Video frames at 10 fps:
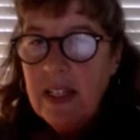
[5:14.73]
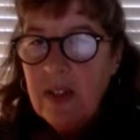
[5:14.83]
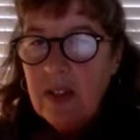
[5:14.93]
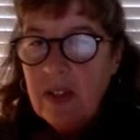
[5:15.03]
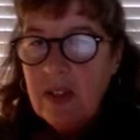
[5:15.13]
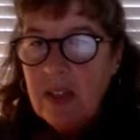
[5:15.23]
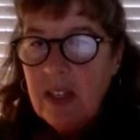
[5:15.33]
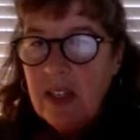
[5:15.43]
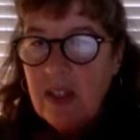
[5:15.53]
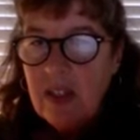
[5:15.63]
can see
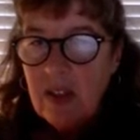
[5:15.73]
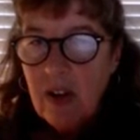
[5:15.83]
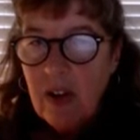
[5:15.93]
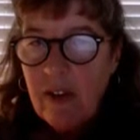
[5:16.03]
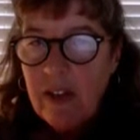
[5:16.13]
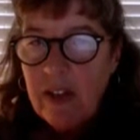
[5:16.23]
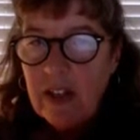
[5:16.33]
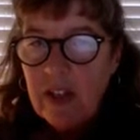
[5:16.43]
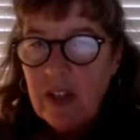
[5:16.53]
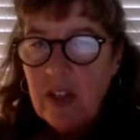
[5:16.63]
this curve
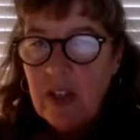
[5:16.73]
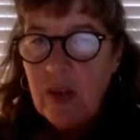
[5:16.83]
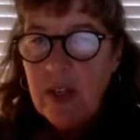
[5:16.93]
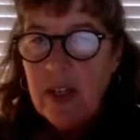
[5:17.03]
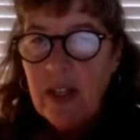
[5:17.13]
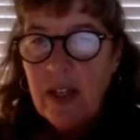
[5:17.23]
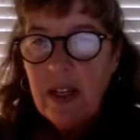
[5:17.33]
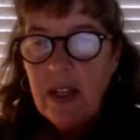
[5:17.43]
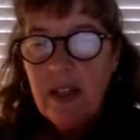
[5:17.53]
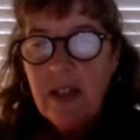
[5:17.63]
here showing
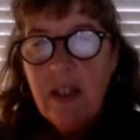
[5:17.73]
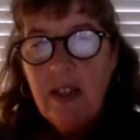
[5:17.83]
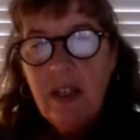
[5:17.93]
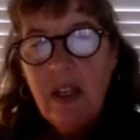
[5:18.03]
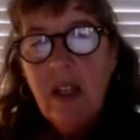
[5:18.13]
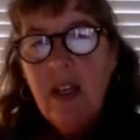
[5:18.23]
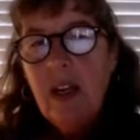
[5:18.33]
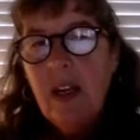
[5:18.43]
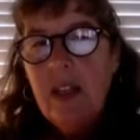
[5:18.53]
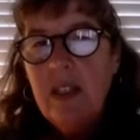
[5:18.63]
it
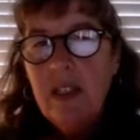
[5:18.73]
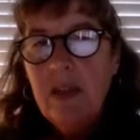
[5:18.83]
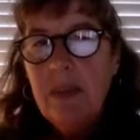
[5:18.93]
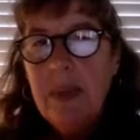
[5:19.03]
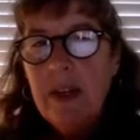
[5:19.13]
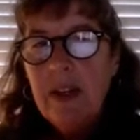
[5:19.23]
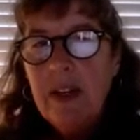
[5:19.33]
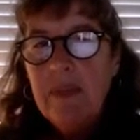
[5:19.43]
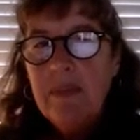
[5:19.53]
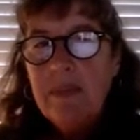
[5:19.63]
disappearing.